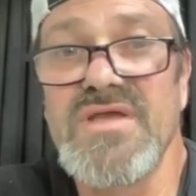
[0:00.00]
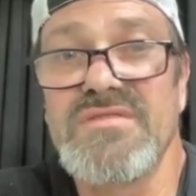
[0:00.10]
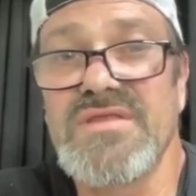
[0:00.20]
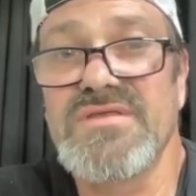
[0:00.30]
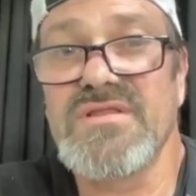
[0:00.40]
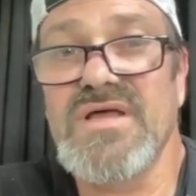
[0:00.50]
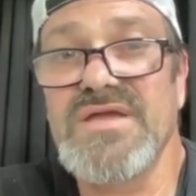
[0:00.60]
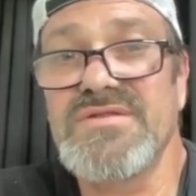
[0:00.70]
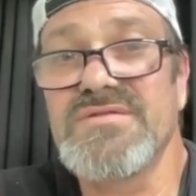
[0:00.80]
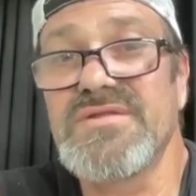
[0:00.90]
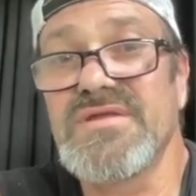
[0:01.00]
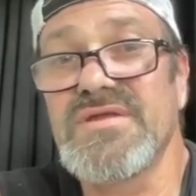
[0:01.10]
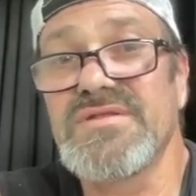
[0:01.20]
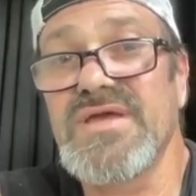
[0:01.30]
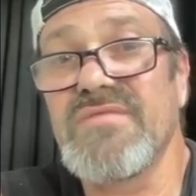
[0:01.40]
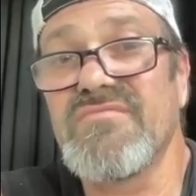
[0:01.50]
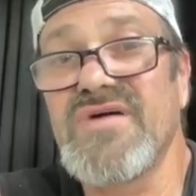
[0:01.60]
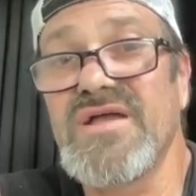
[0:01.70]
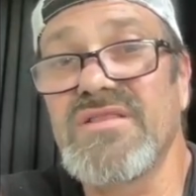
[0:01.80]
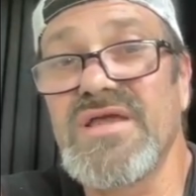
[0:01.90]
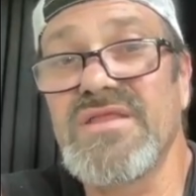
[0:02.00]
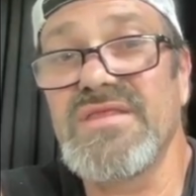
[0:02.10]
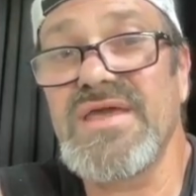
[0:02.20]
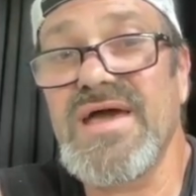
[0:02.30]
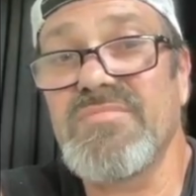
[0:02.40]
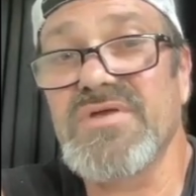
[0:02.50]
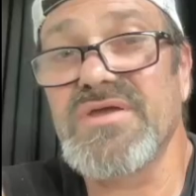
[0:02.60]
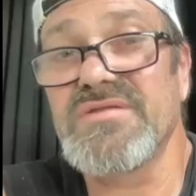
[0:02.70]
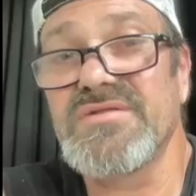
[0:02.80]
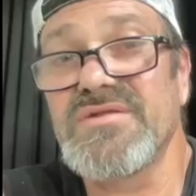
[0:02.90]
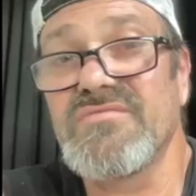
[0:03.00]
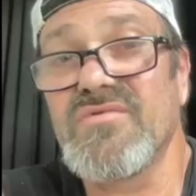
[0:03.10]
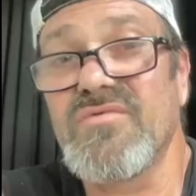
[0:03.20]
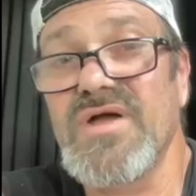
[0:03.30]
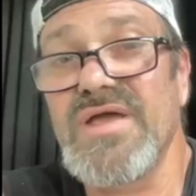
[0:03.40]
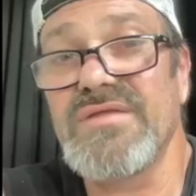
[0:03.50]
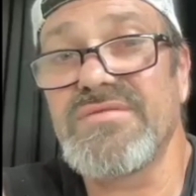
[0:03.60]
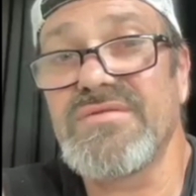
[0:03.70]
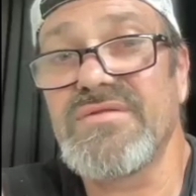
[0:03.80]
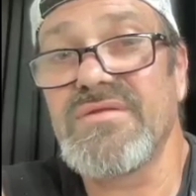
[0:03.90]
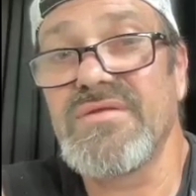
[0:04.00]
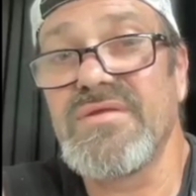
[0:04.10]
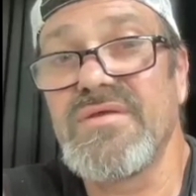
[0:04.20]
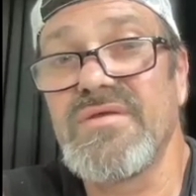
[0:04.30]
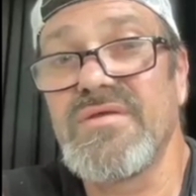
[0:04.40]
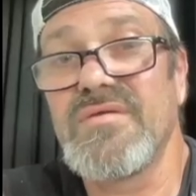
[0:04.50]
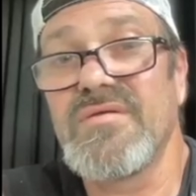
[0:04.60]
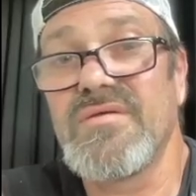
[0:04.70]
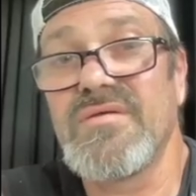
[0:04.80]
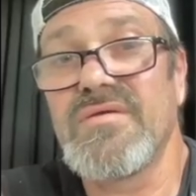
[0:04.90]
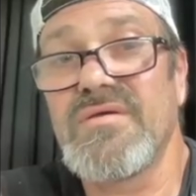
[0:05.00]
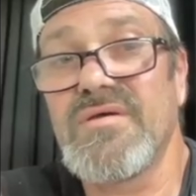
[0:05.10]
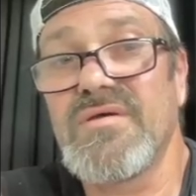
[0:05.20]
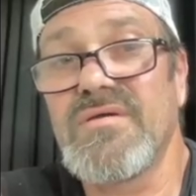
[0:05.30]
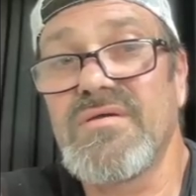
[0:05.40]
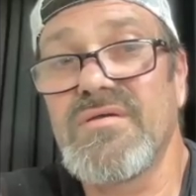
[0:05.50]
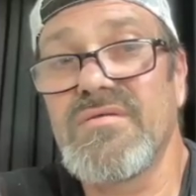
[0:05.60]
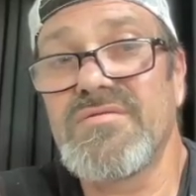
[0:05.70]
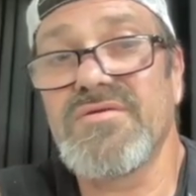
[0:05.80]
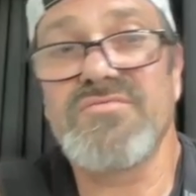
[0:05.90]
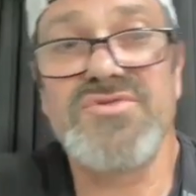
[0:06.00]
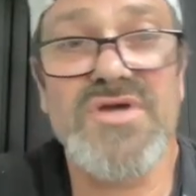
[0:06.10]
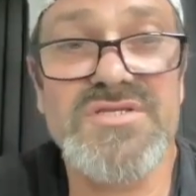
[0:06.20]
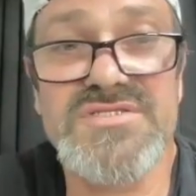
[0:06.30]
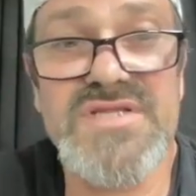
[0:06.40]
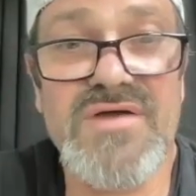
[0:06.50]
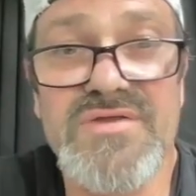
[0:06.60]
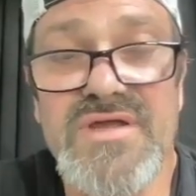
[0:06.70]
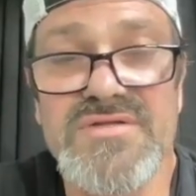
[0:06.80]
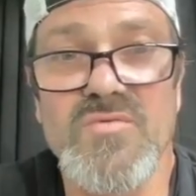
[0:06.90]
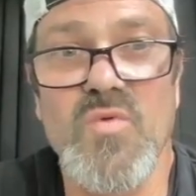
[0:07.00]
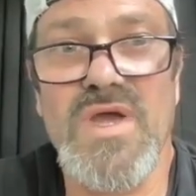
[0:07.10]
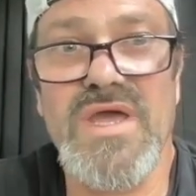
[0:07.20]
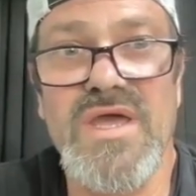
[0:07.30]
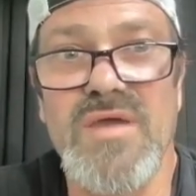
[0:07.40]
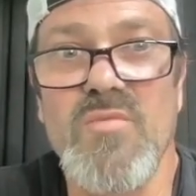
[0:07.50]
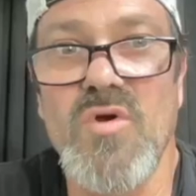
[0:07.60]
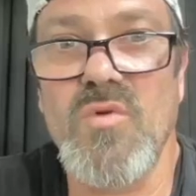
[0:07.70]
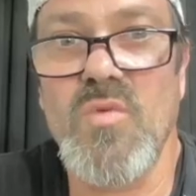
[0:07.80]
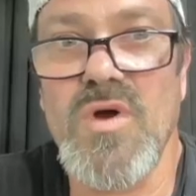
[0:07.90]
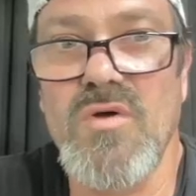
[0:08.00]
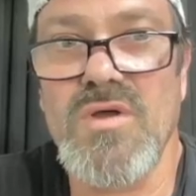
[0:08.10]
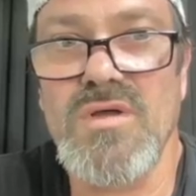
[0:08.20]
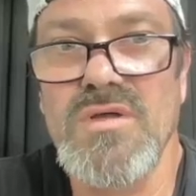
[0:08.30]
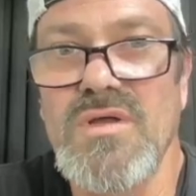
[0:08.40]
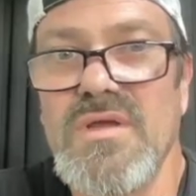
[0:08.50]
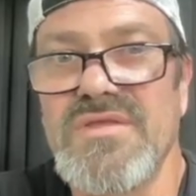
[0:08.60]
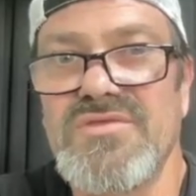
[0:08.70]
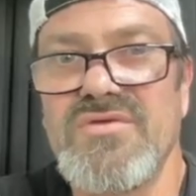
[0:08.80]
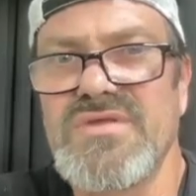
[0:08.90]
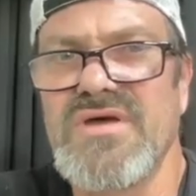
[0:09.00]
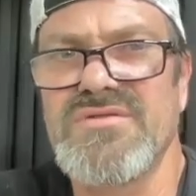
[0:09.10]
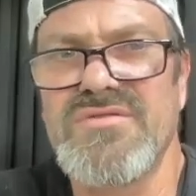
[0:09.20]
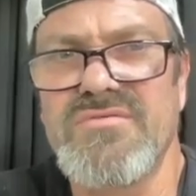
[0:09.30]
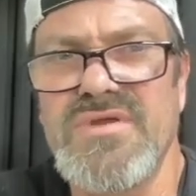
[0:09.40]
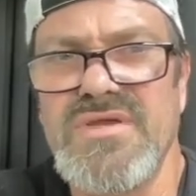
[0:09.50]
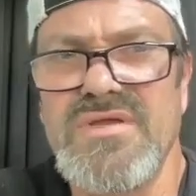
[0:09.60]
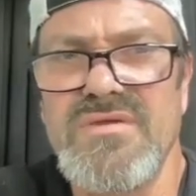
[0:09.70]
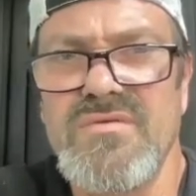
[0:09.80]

that the licensing exam violated the applicant's civil rights. Uh, so, judges nowadays are way more woke. In 2003,